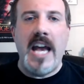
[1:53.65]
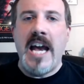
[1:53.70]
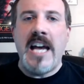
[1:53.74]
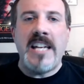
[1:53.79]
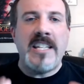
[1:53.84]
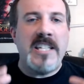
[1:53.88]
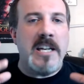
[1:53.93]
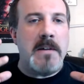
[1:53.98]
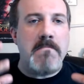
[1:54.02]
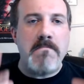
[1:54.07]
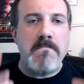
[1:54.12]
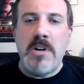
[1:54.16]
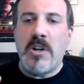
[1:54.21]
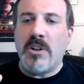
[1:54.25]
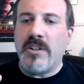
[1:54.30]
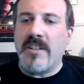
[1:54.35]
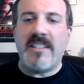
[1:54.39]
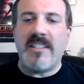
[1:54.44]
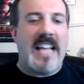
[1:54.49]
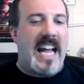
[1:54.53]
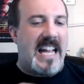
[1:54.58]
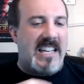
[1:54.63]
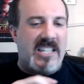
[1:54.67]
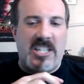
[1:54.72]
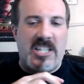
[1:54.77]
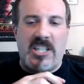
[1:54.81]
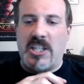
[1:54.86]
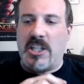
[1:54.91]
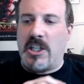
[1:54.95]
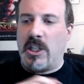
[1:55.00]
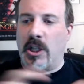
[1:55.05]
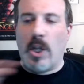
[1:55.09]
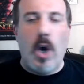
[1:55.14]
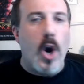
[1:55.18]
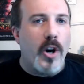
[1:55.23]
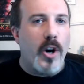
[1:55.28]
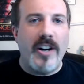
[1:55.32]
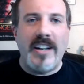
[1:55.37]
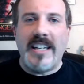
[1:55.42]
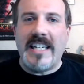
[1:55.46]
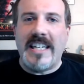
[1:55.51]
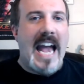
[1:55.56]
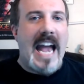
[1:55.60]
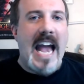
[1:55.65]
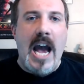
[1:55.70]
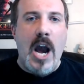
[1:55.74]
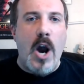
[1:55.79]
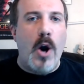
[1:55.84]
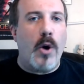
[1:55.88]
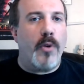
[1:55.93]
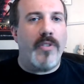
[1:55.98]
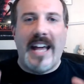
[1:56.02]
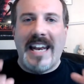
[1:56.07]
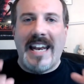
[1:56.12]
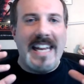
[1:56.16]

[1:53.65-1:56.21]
to milk that slaughtered cow that